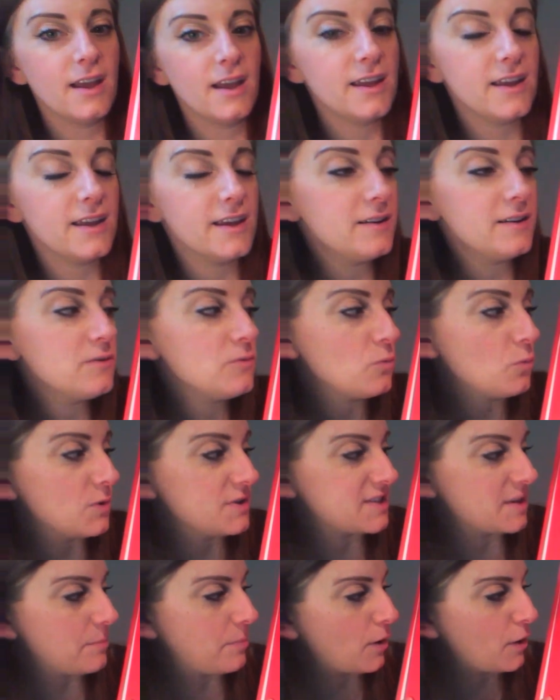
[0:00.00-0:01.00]
It
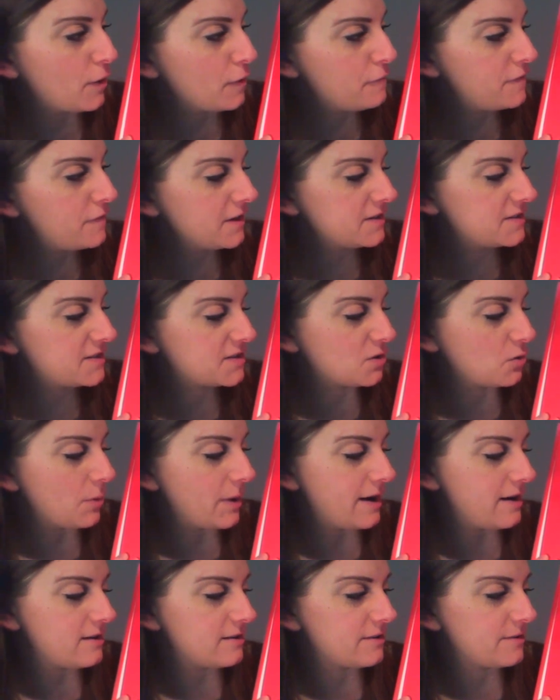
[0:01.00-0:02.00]
was a perfect
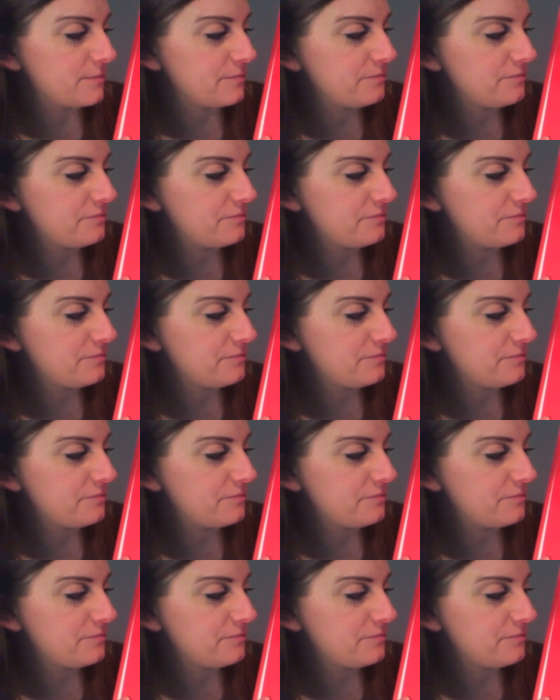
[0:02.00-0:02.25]
square.